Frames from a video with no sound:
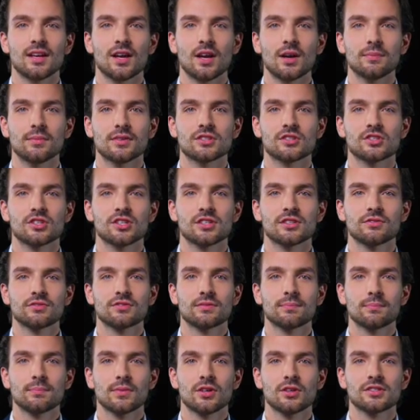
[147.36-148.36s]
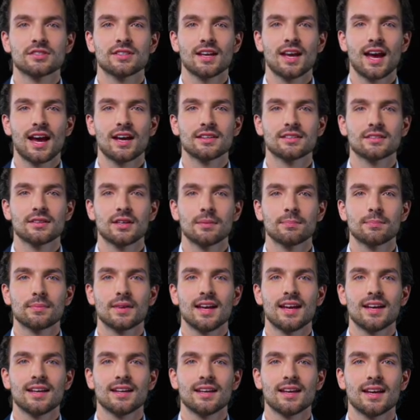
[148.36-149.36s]
Army Chief Mirza Aslam
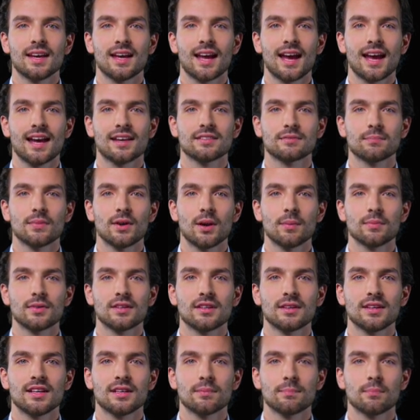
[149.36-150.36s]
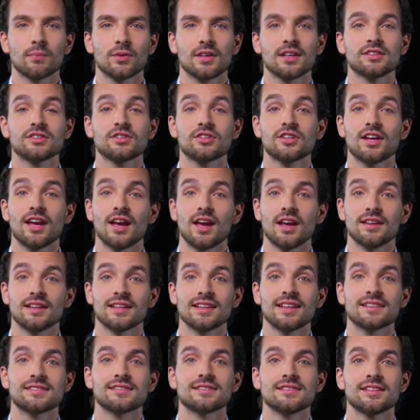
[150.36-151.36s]
Beg has publicly embraced jihad
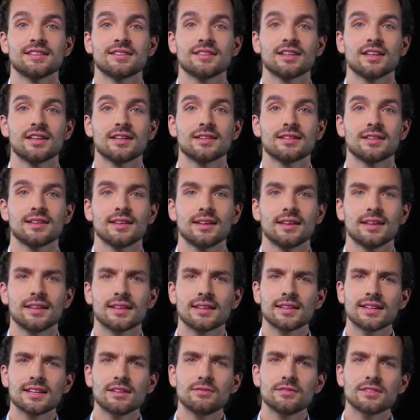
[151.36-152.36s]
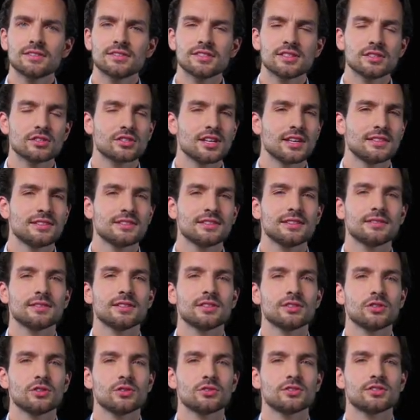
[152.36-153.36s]
against India, even suggesting the
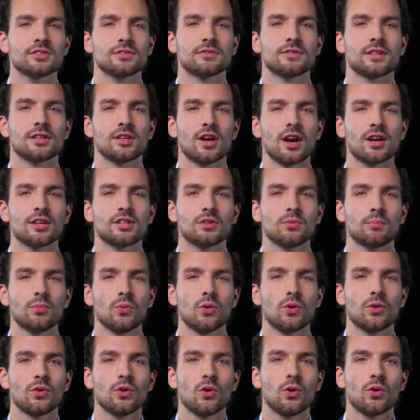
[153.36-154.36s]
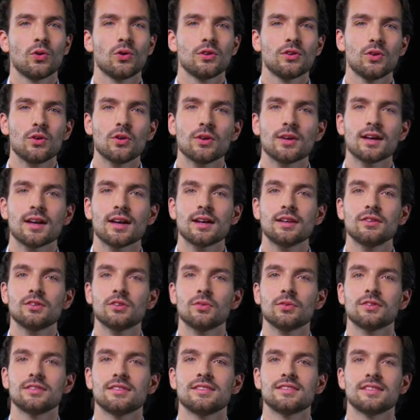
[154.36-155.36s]
use of the Kartarpur corridor
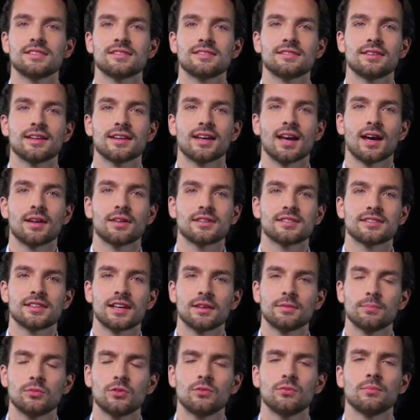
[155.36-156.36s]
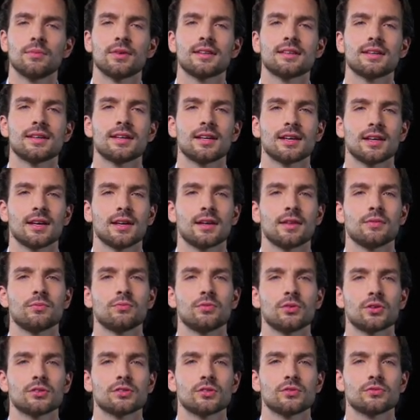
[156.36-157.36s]
to assist the Khalistan movement,
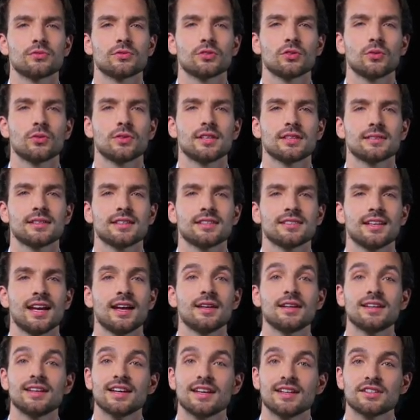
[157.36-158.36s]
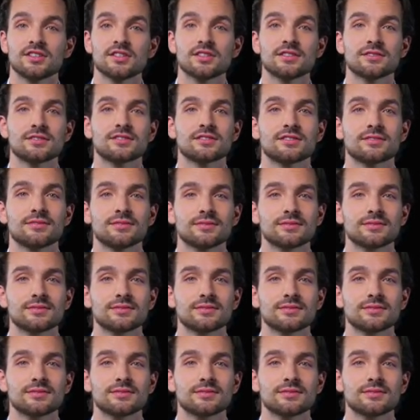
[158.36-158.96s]
further fueling these allegations.